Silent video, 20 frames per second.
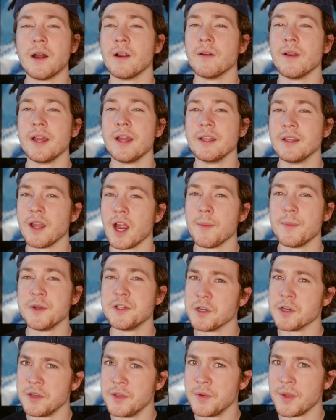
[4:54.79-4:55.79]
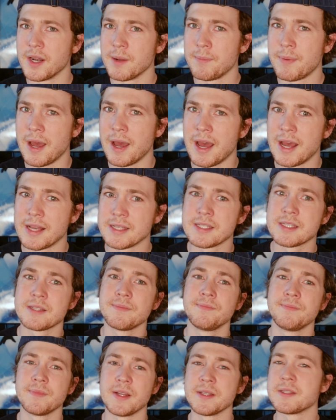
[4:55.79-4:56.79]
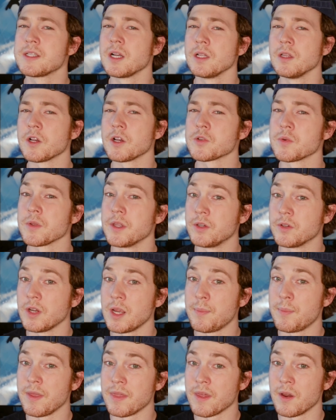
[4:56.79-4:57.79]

Alright, Garbager, you get a pass. It still looks really creepy